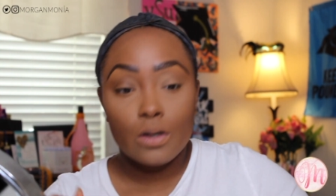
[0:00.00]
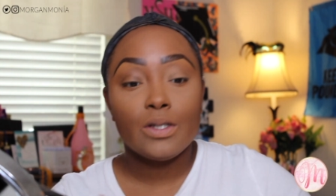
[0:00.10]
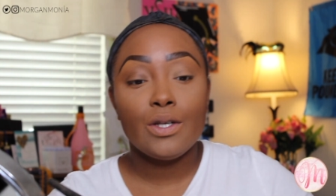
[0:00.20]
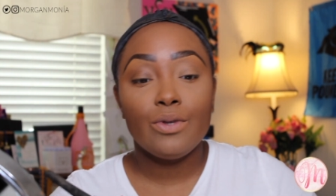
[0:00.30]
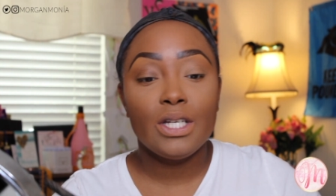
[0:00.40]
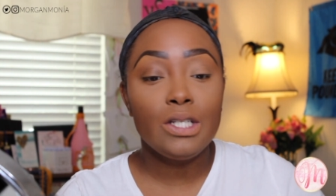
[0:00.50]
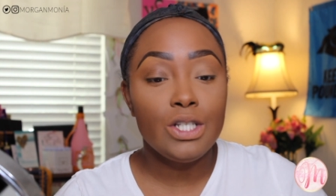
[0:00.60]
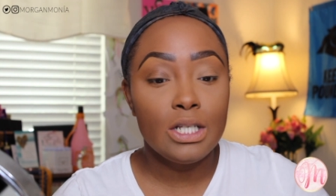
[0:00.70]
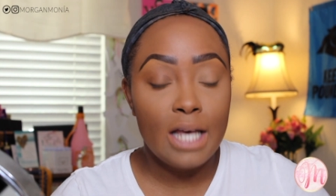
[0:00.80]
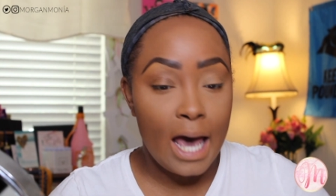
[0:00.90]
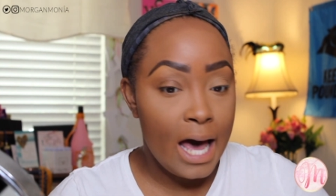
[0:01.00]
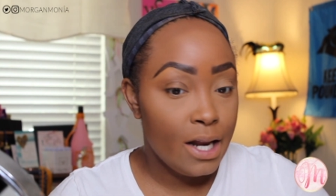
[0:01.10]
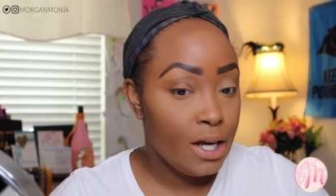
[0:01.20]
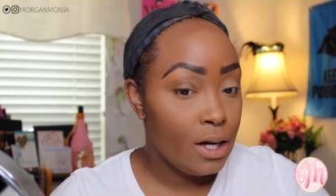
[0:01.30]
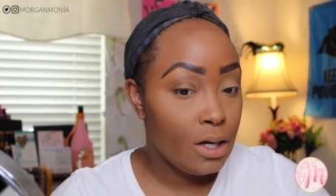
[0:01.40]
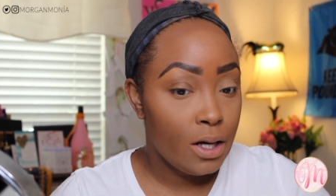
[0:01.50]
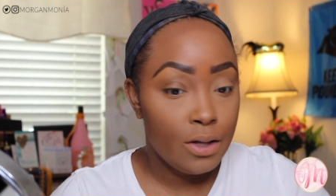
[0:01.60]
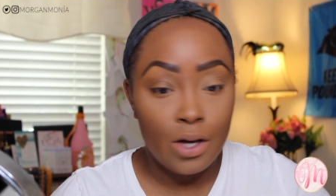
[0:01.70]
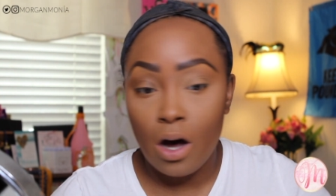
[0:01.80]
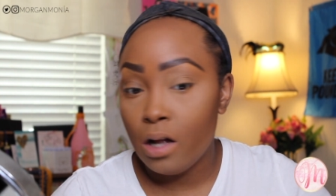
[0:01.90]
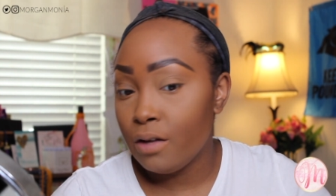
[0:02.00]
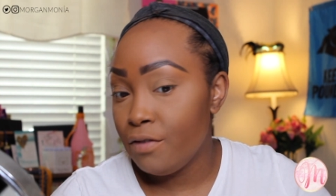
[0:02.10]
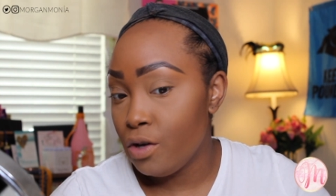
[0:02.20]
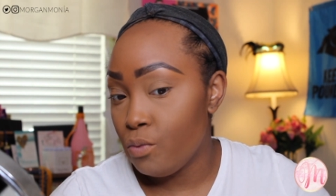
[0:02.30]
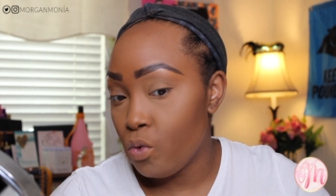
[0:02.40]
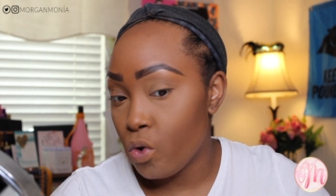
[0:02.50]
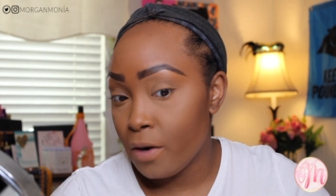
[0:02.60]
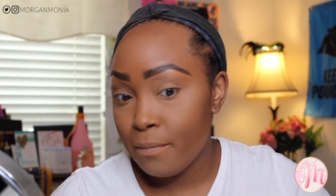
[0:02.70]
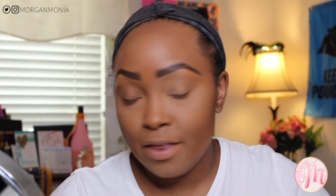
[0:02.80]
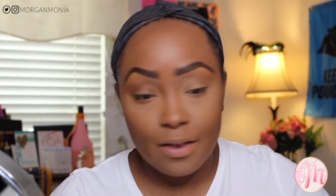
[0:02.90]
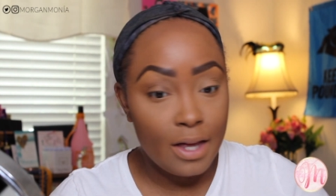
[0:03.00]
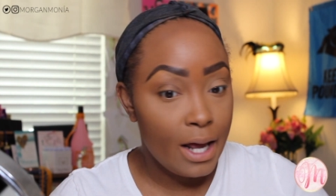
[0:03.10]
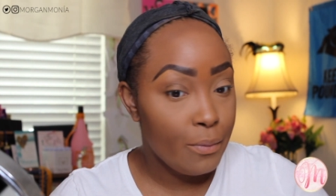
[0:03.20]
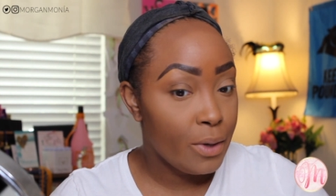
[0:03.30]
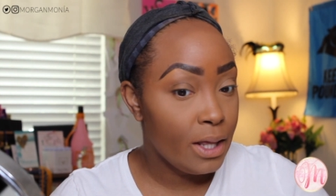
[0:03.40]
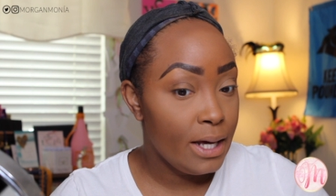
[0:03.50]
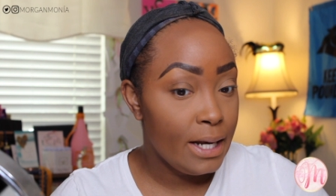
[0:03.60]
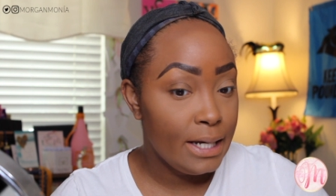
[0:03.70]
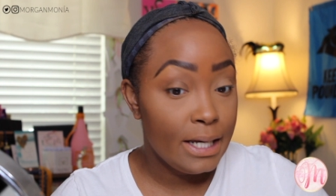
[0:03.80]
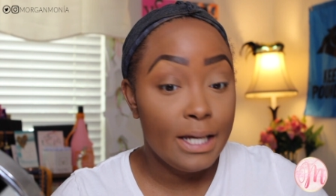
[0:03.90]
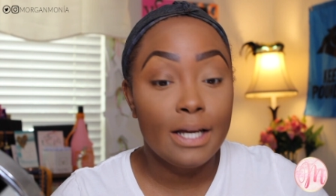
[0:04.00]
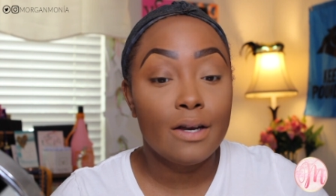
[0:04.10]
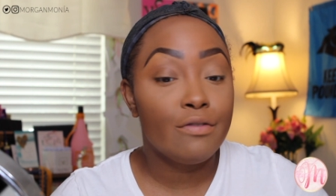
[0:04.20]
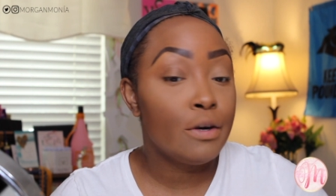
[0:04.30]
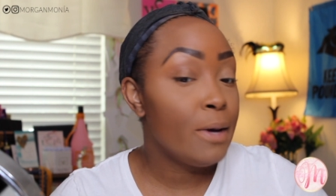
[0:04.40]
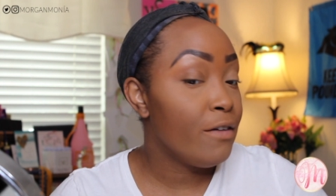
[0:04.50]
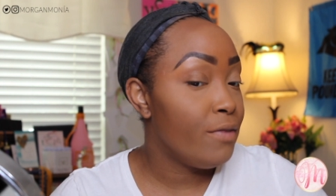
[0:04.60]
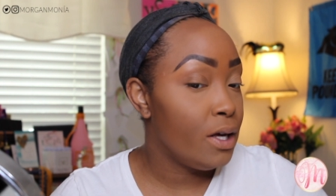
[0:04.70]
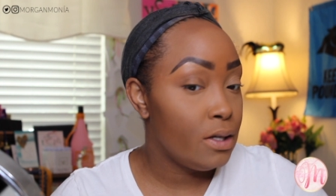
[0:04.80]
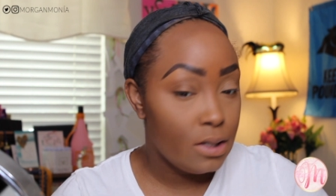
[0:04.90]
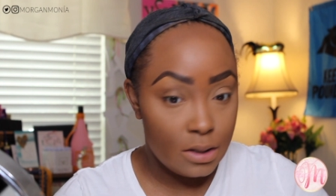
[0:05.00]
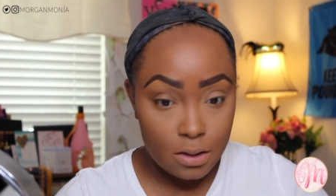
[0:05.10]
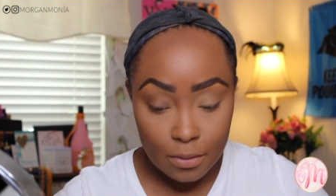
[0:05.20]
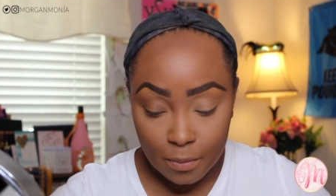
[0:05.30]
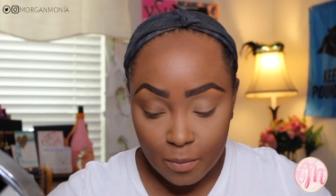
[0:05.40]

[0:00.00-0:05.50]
So this just added all of the warmth that I really need for my face.